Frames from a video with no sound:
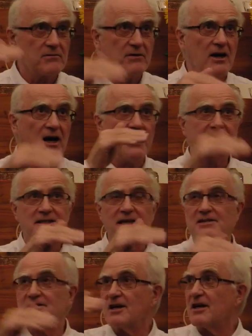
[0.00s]
high
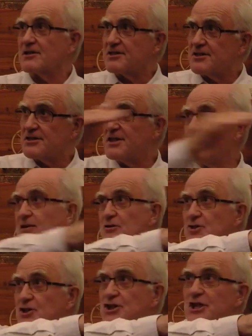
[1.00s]
tensile steel
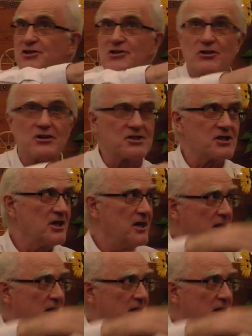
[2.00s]
chisels